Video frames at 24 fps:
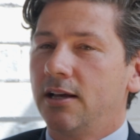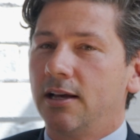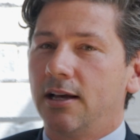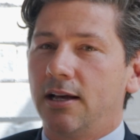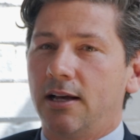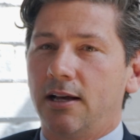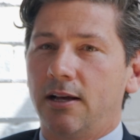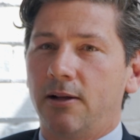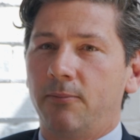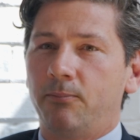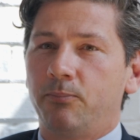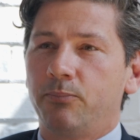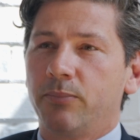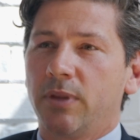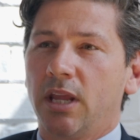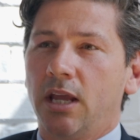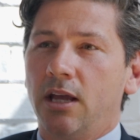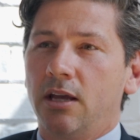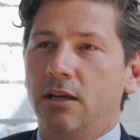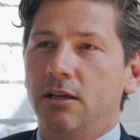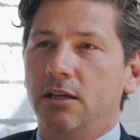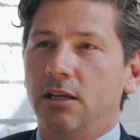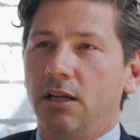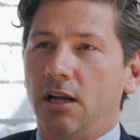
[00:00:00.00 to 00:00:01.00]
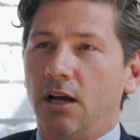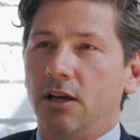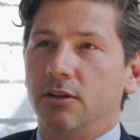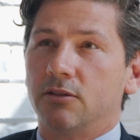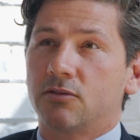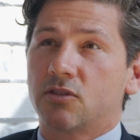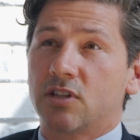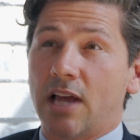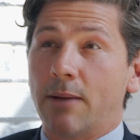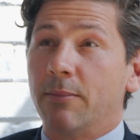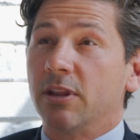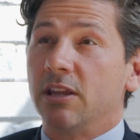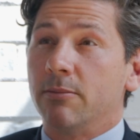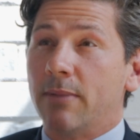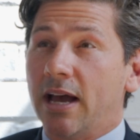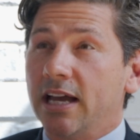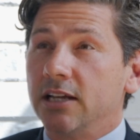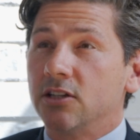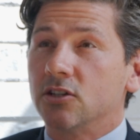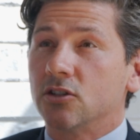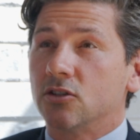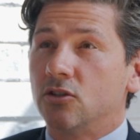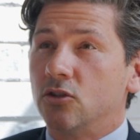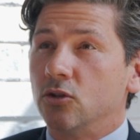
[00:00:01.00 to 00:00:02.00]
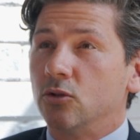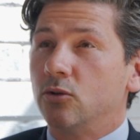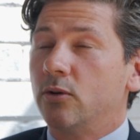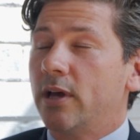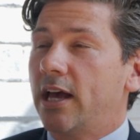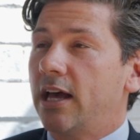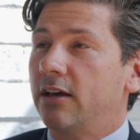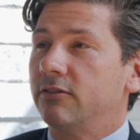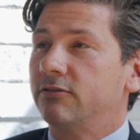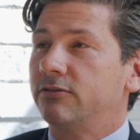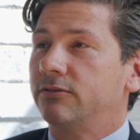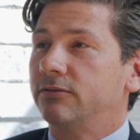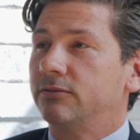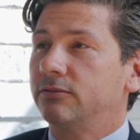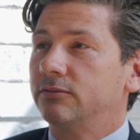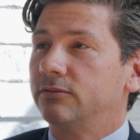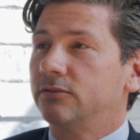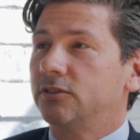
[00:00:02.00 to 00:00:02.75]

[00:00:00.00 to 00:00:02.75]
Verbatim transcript: Um, you know, some of the majors do have